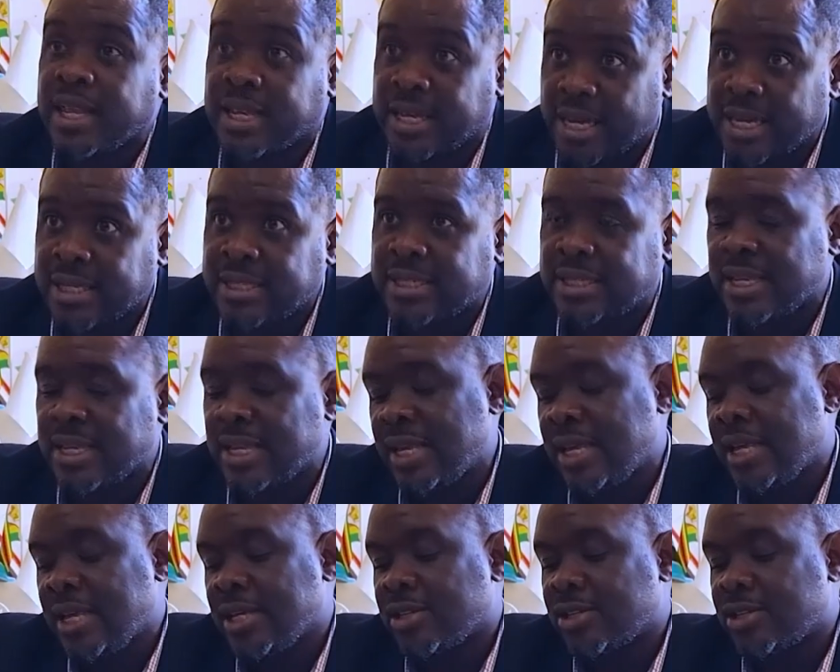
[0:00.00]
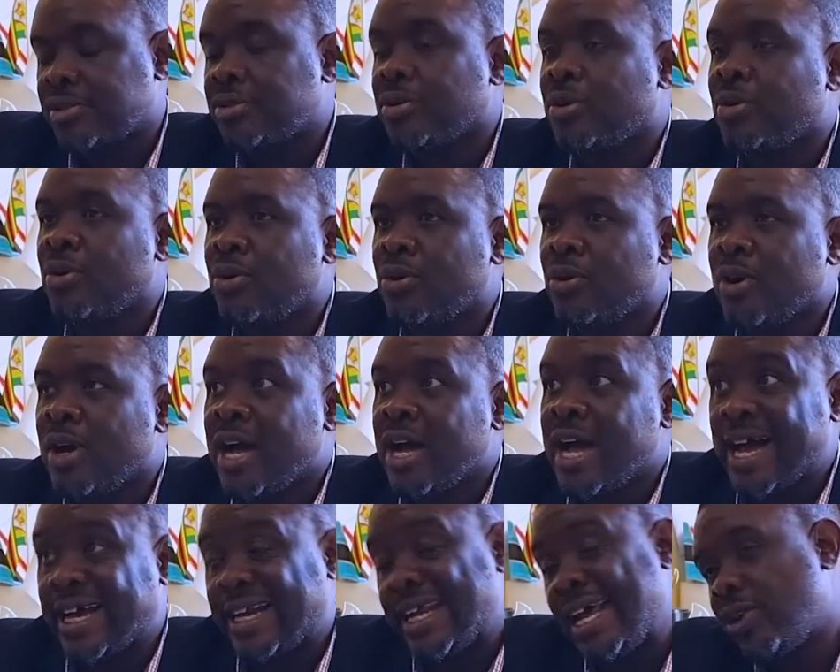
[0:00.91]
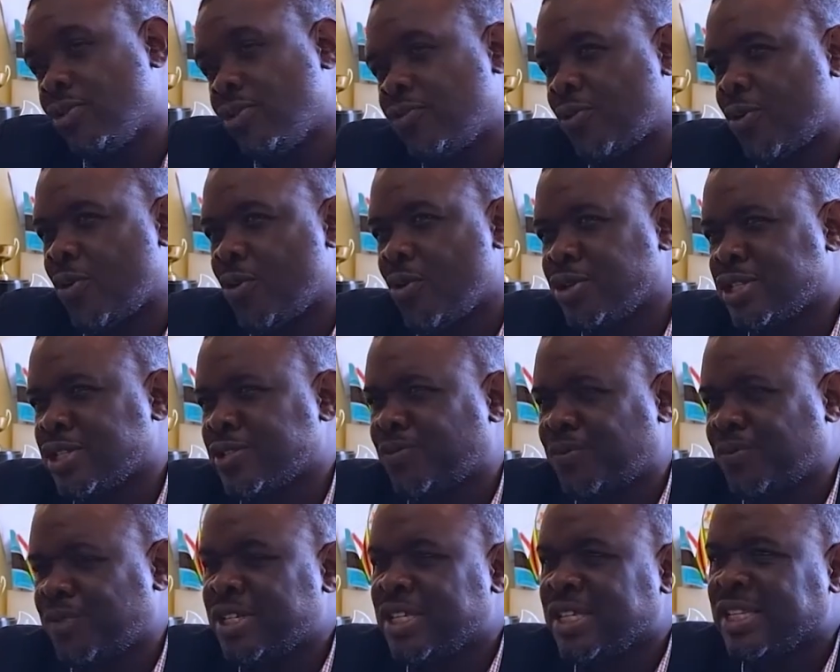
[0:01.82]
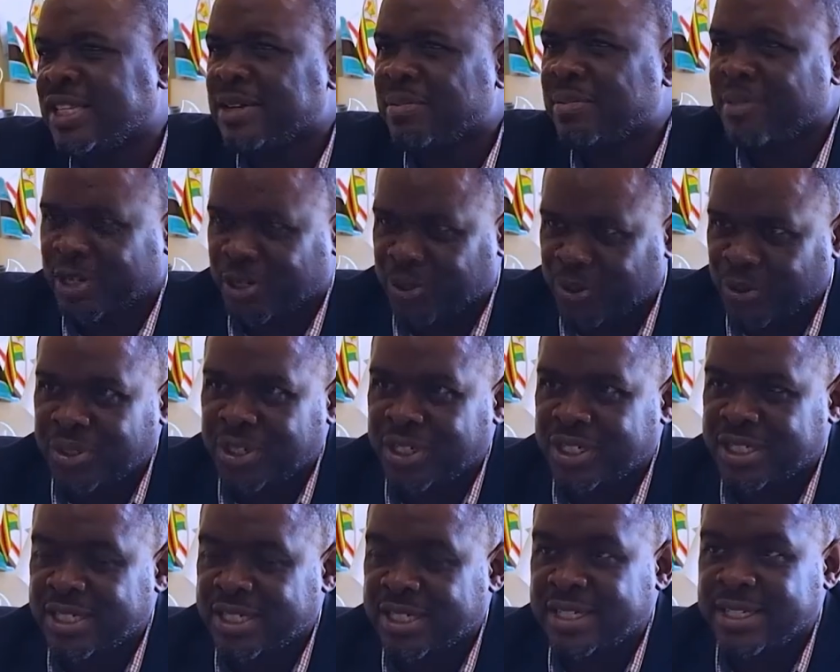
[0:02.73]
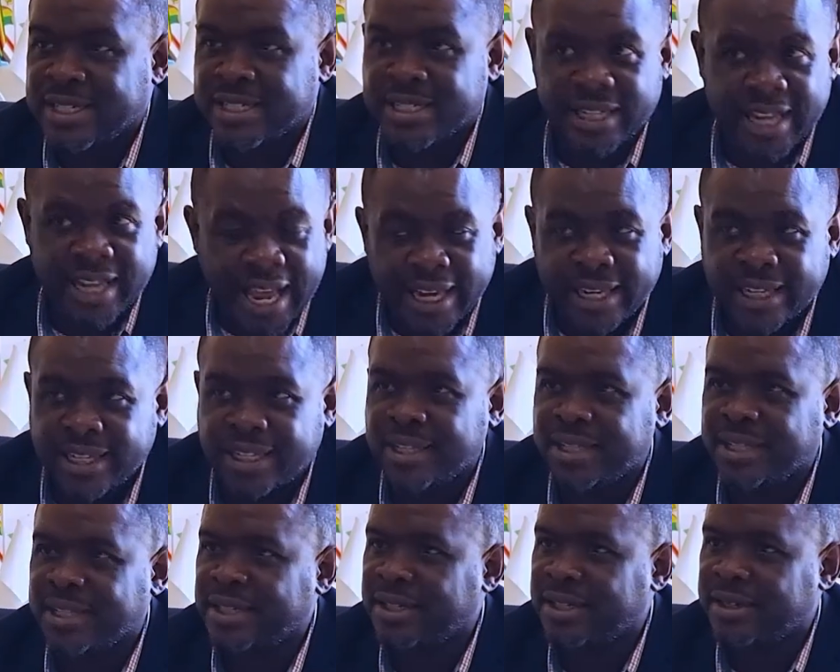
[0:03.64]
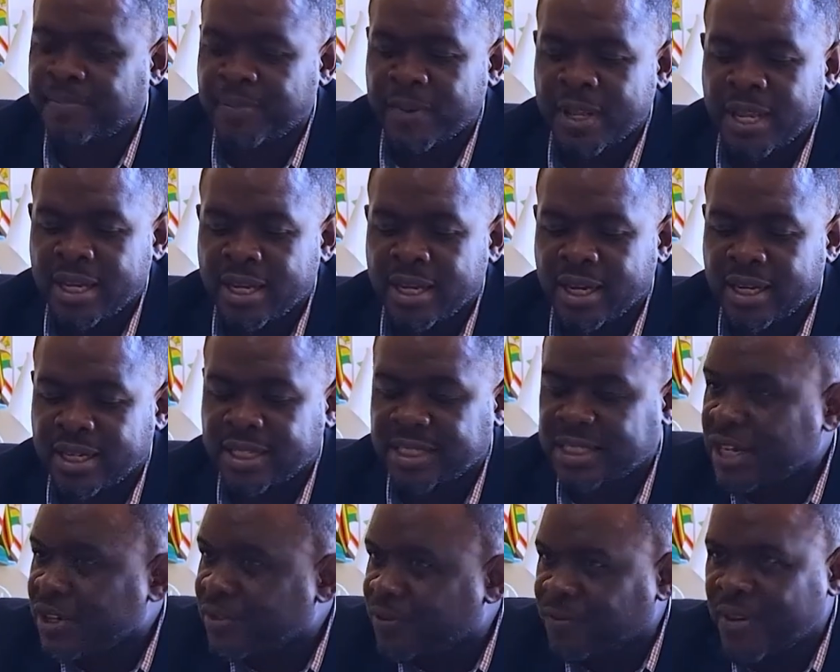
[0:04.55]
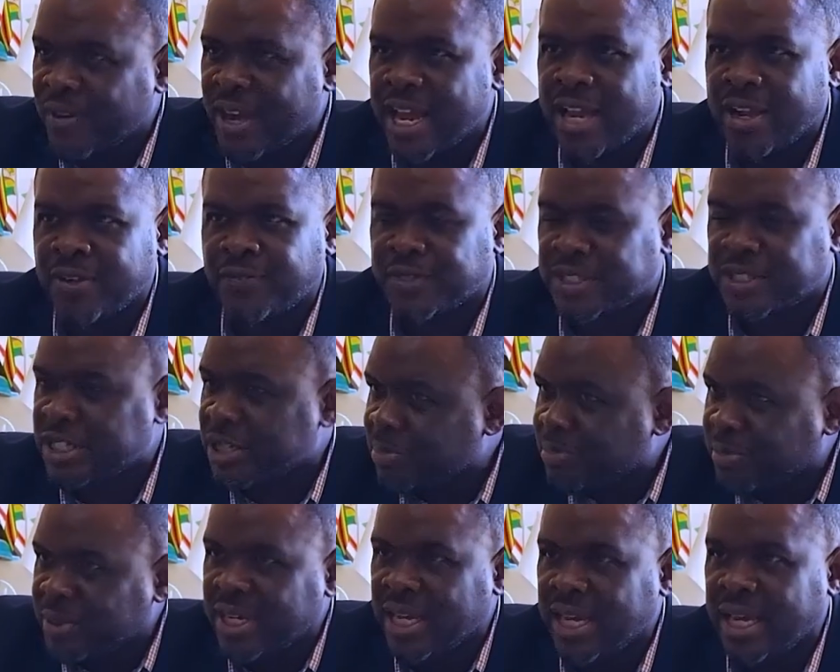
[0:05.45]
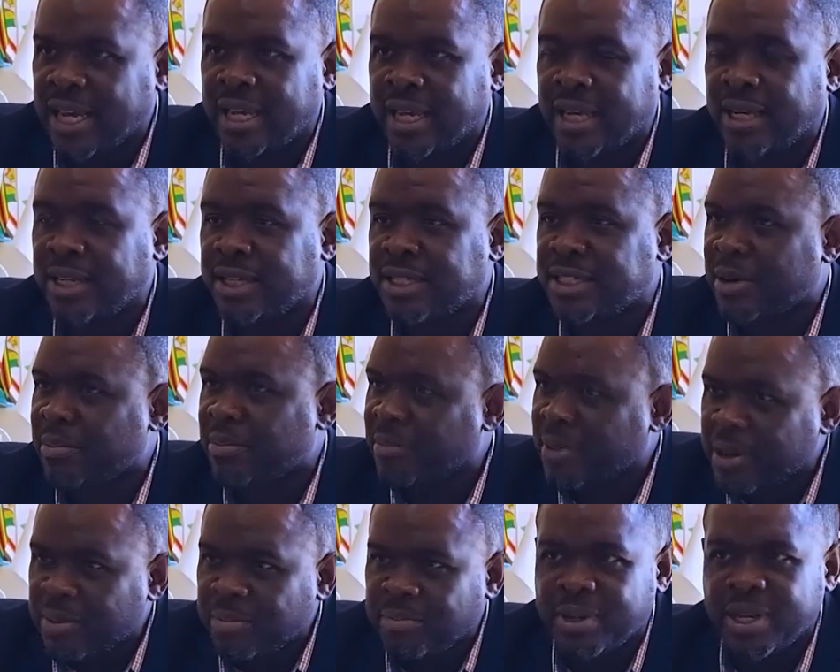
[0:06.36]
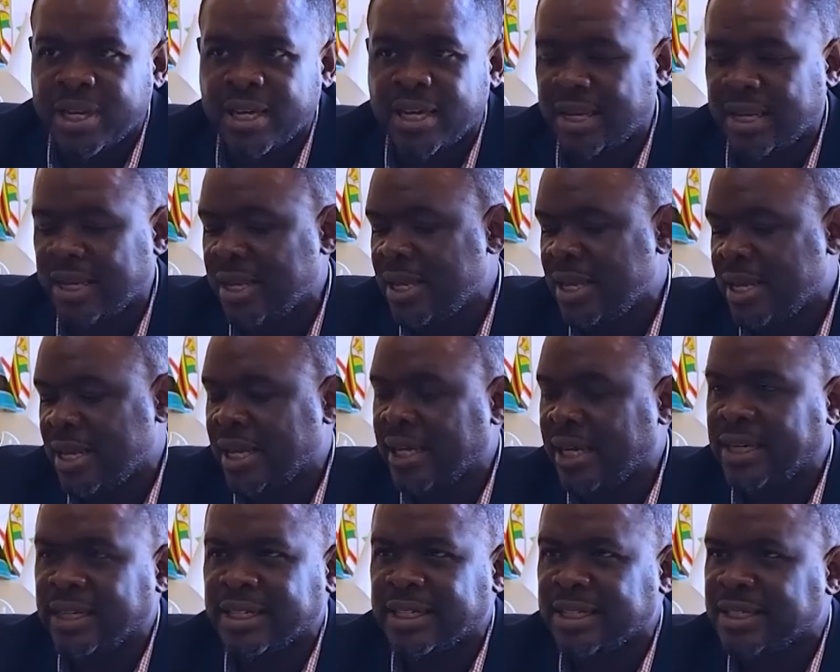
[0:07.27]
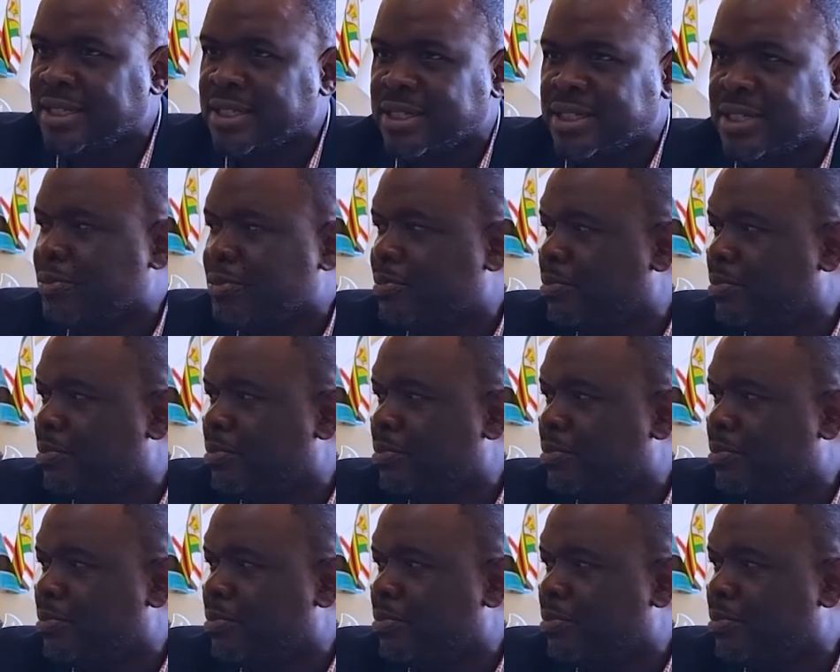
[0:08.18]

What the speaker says: Yes. So Harar, of course, is feeding the majority. Delani, Take 5, TBA, Chamembe, and